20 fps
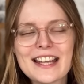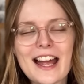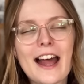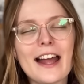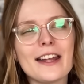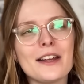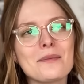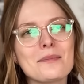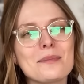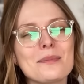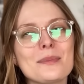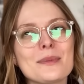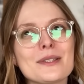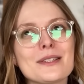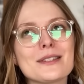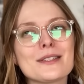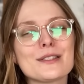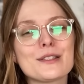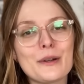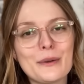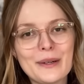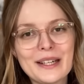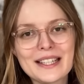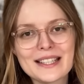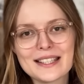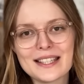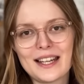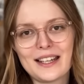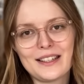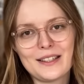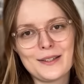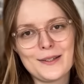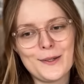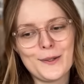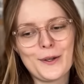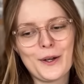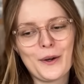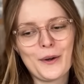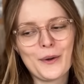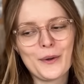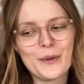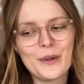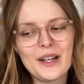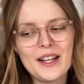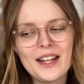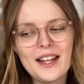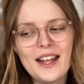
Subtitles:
I am so excited to go.